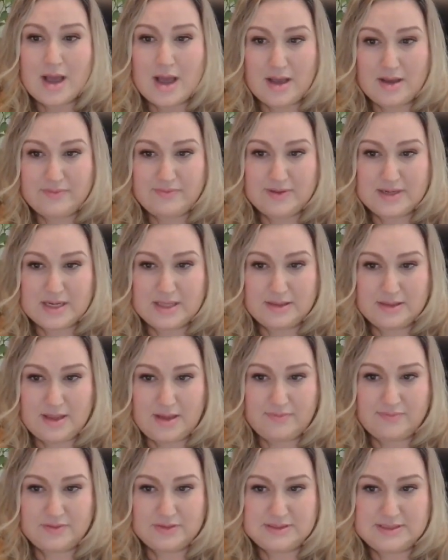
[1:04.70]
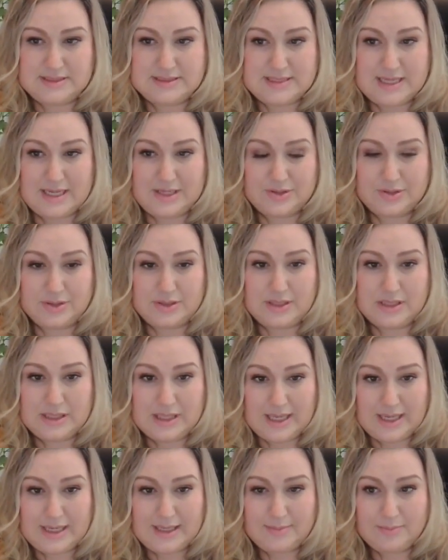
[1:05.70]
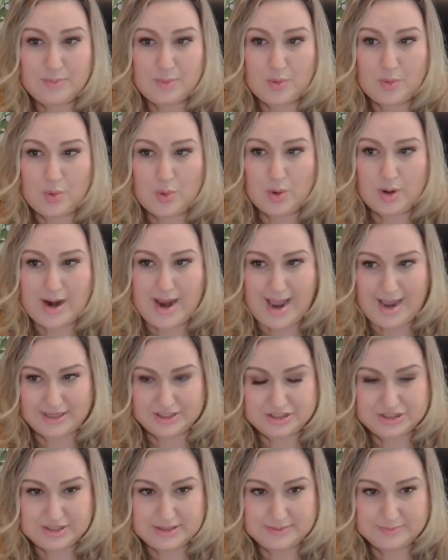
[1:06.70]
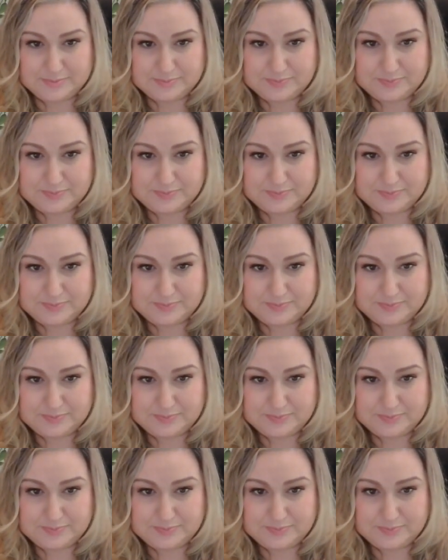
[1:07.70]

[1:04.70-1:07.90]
of an unlawful detainer claim or action.